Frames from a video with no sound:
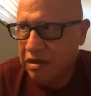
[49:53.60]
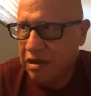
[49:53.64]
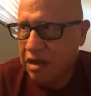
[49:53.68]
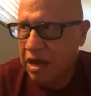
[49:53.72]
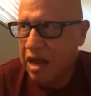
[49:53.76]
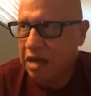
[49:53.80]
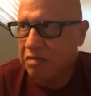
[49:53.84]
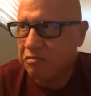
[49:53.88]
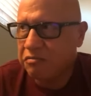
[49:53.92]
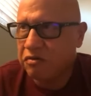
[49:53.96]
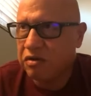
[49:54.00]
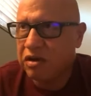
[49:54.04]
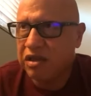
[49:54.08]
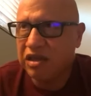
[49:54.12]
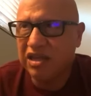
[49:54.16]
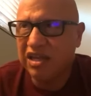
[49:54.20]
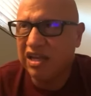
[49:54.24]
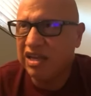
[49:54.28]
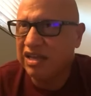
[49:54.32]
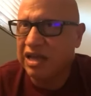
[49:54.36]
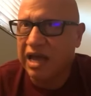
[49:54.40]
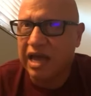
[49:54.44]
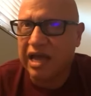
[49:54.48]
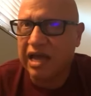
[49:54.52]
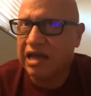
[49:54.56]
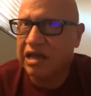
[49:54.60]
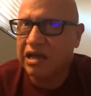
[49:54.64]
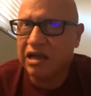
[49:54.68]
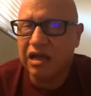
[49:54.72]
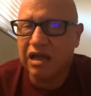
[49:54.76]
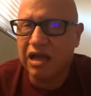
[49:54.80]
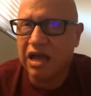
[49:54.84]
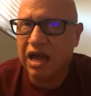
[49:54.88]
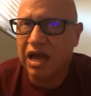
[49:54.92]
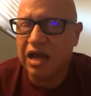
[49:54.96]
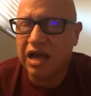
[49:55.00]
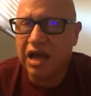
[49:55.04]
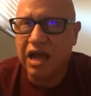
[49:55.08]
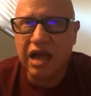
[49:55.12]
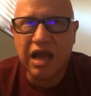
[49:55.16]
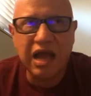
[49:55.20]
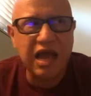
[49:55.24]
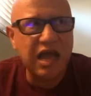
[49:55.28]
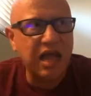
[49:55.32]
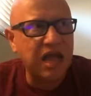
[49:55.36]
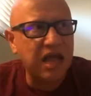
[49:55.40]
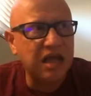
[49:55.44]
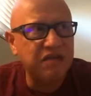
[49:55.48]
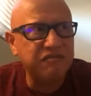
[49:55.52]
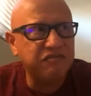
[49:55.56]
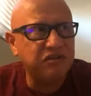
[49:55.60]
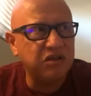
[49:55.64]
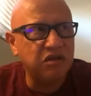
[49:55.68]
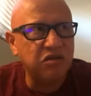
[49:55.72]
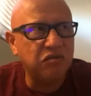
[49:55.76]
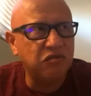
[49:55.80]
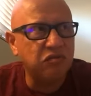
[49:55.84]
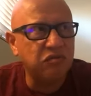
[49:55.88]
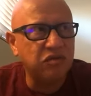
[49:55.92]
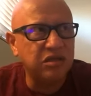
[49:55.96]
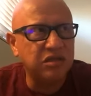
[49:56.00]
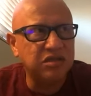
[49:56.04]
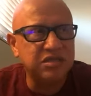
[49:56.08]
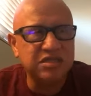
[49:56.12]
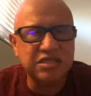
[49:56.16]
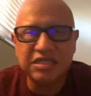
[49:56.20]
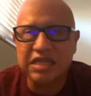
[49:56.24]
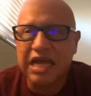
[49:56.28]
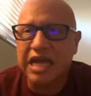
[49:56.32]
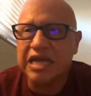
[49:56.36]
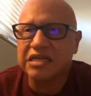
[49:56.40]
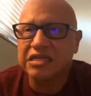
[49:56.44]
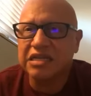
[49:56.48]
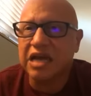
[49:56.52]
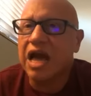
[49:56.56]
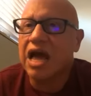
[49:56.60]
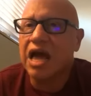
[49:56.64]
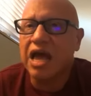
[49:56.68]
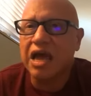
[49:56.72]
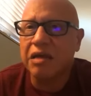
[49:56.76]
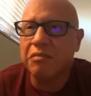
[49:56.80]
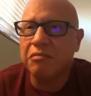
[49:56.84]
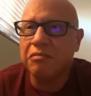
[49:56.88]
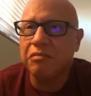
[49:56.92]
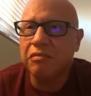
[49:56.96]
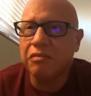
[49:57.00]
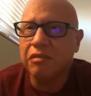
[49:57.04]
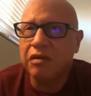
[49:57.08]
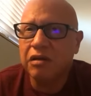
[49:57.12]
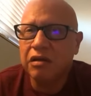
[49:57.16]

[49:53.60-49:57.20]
I'm really like, I, I have no real set time.